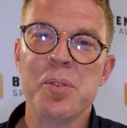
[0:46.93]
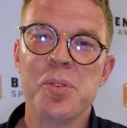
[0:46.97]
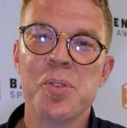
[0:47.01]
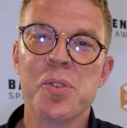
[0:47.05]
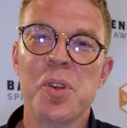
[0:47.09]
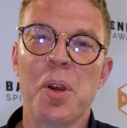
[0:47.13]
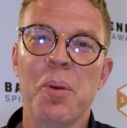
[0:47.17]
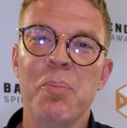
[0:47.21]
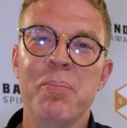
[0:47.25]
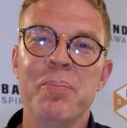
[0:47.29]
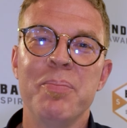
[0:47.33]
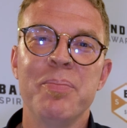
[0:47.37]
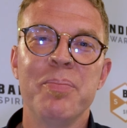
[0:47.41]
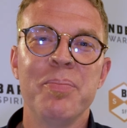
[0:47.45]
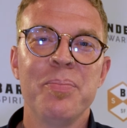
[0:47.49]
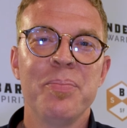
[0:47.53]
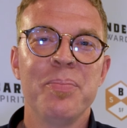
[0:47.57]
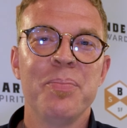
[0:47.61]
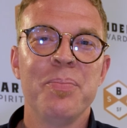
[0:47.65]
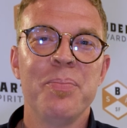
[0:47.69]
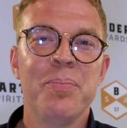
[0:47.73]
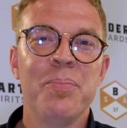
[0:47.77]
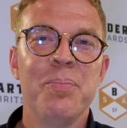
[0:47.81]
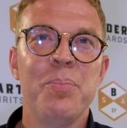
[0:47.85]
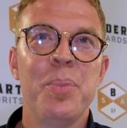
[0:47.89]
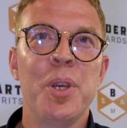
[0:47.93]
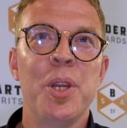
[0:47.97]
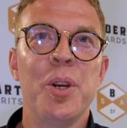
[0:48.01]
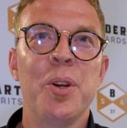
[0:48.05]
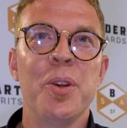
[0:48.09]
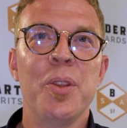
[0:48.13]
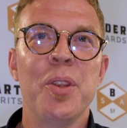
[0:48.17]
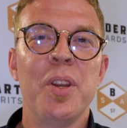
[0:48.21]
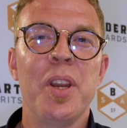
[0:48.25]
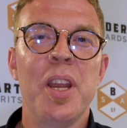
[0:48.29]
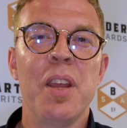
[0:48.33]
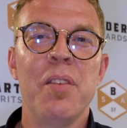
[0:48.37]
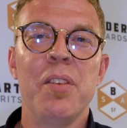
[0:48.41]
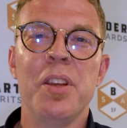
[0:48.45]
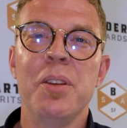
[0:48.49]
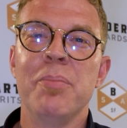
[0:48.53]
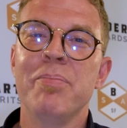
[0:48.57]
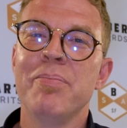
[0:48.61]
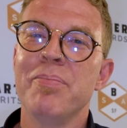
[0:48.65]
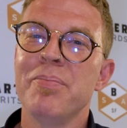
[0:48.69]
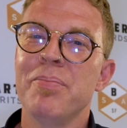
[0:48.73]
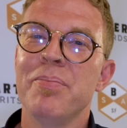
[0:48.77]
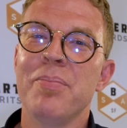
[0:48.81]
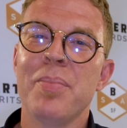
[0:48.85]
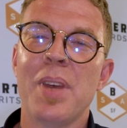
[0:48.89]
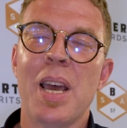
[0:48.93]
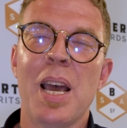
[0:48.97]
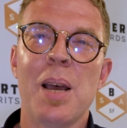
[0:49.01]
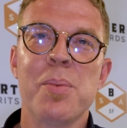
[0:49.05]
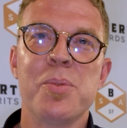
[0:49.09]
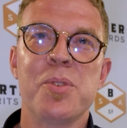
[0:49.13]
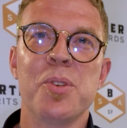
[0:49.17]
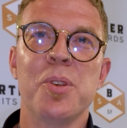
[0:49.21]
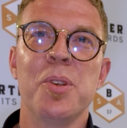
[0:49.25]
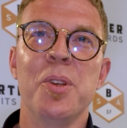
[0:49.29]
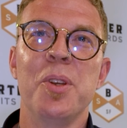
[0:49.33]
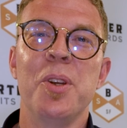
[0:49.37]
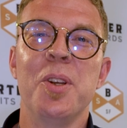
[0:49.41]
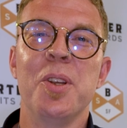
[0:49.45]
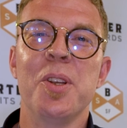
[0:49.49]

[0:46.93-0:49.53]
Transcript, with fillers: So Peter in the Navy, absolutely